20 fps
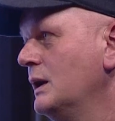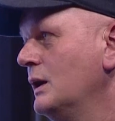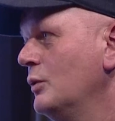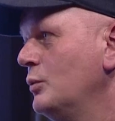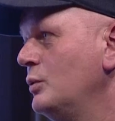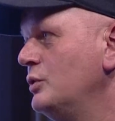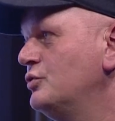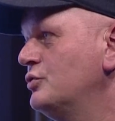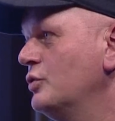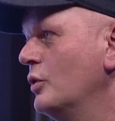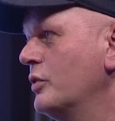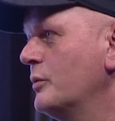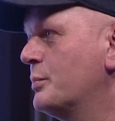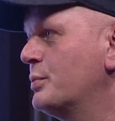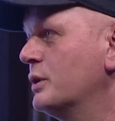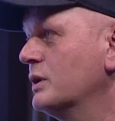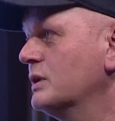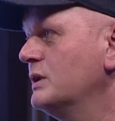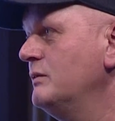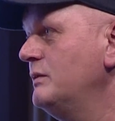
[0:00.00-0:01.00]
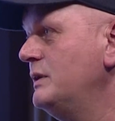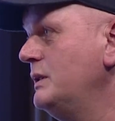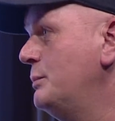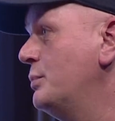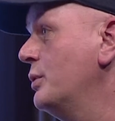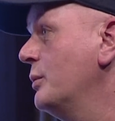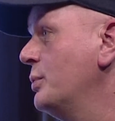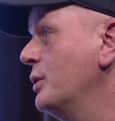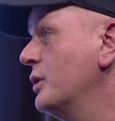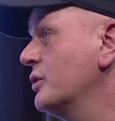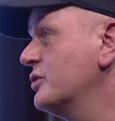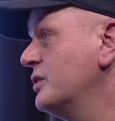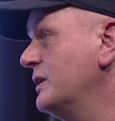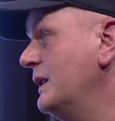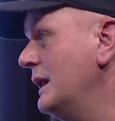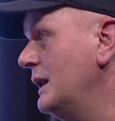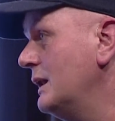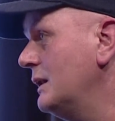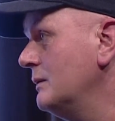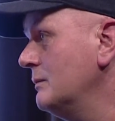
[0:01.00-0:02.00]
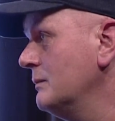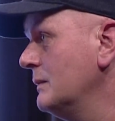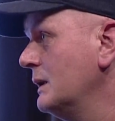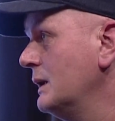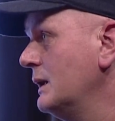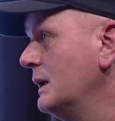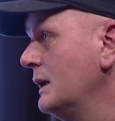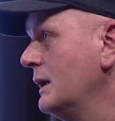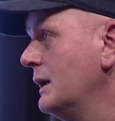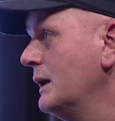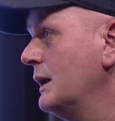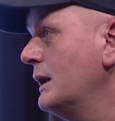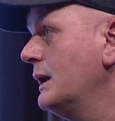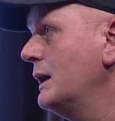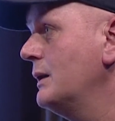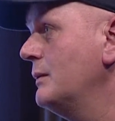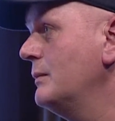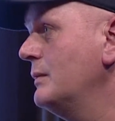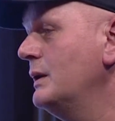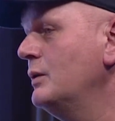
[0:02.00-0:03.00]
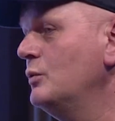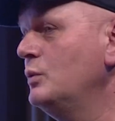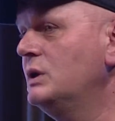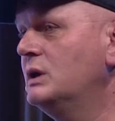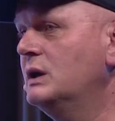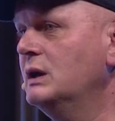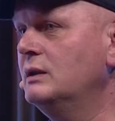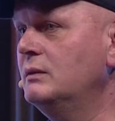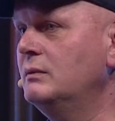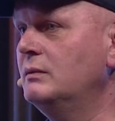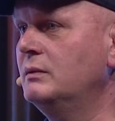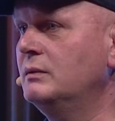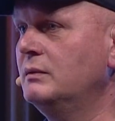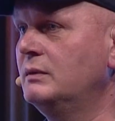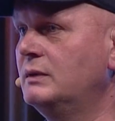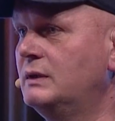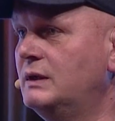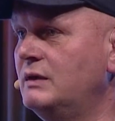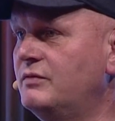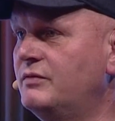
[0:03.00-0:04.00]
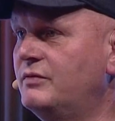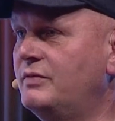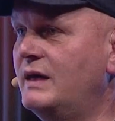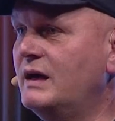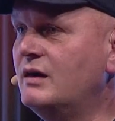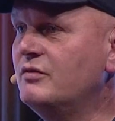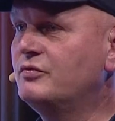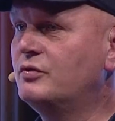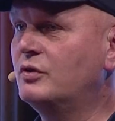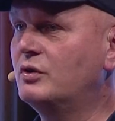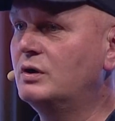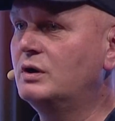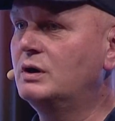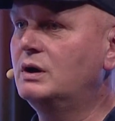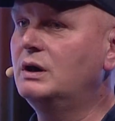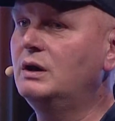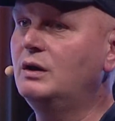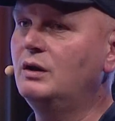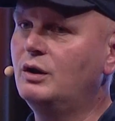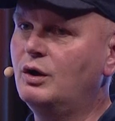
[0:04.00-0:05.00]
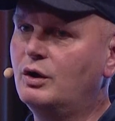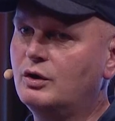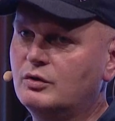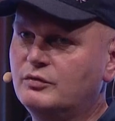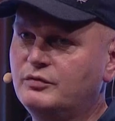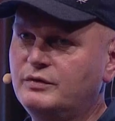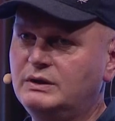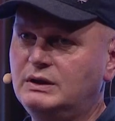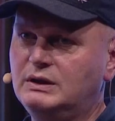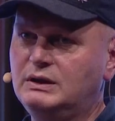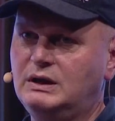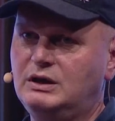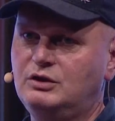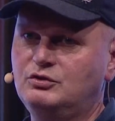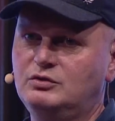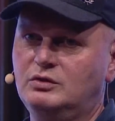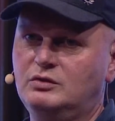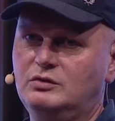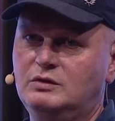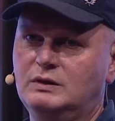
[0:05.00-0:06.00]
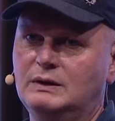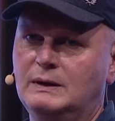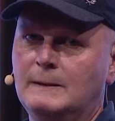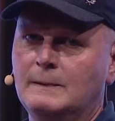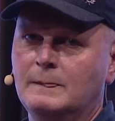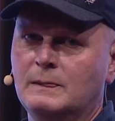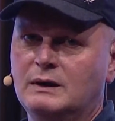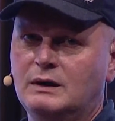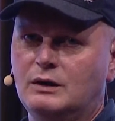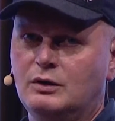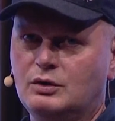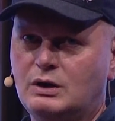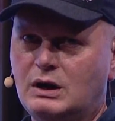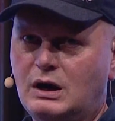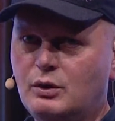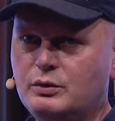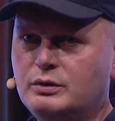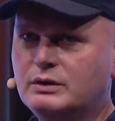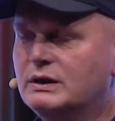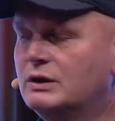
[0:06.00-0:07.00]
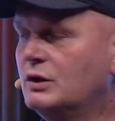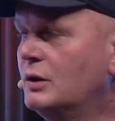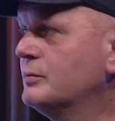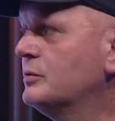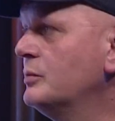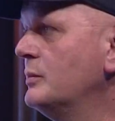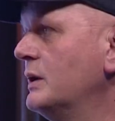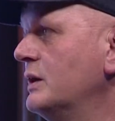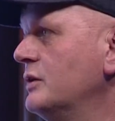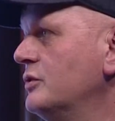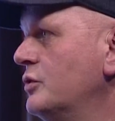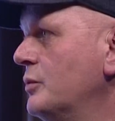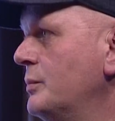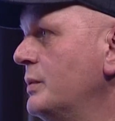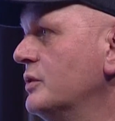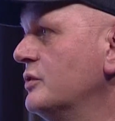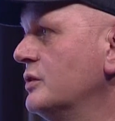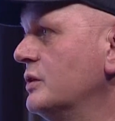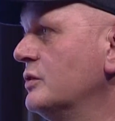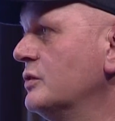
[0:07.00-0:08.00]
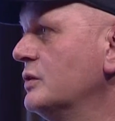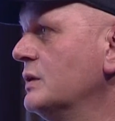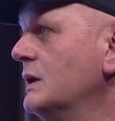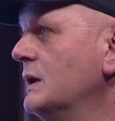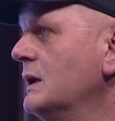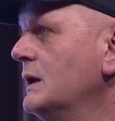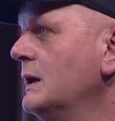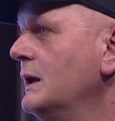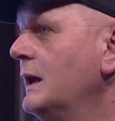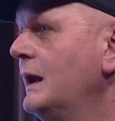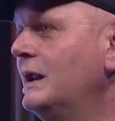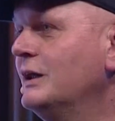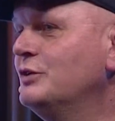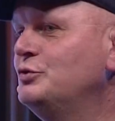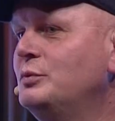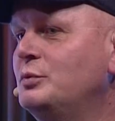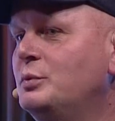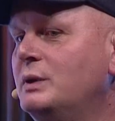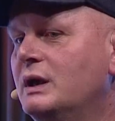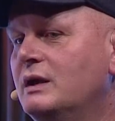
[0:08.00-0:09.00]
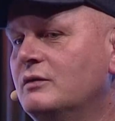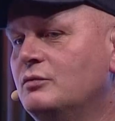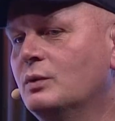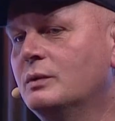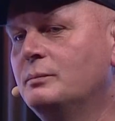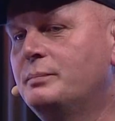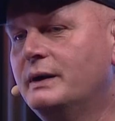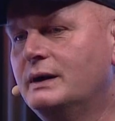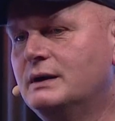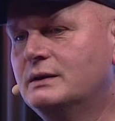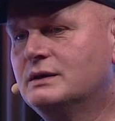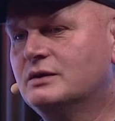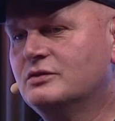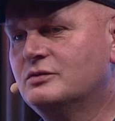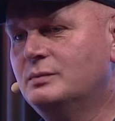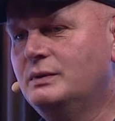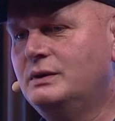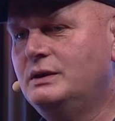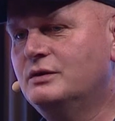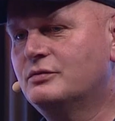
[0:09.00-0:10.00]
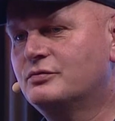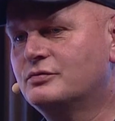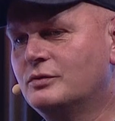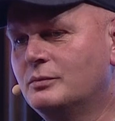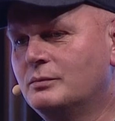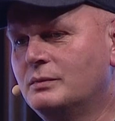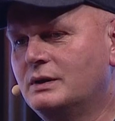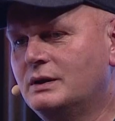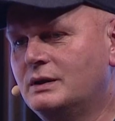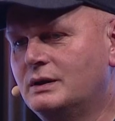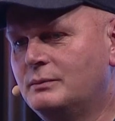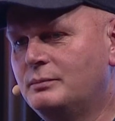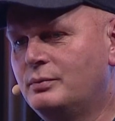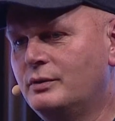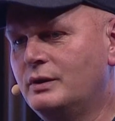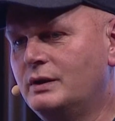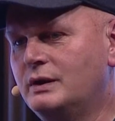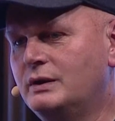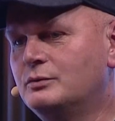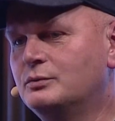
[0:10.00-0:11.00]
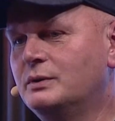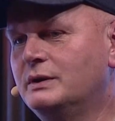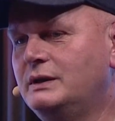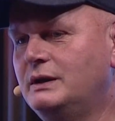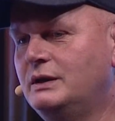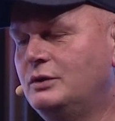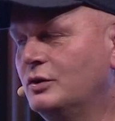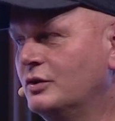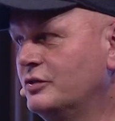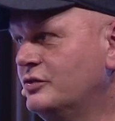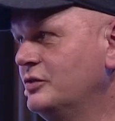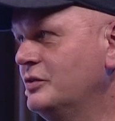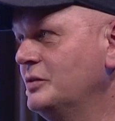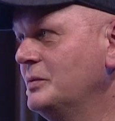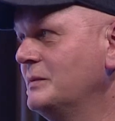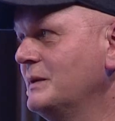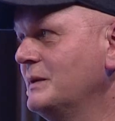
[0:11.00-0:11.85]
We show the productivity per personnel. Okay. And we can give, therefore, a lot of indications on how you can optimize your business. And actually, we have one pilot customer here from Berlin, René Dost,